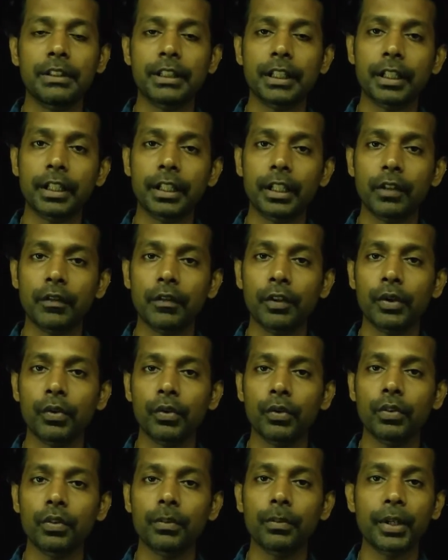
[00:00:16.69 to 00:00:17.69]
generally we
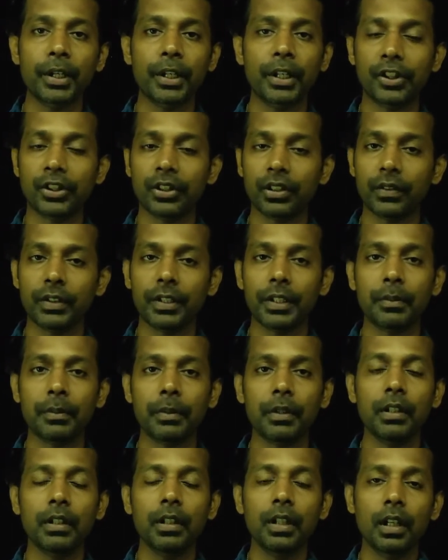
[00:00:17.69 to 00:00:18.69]
use a predictor
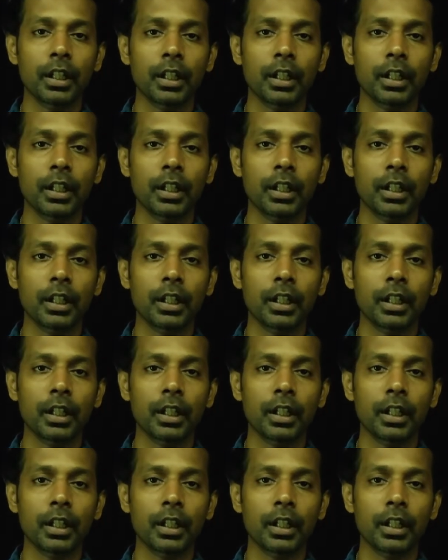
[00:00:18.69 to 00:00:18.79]
variable,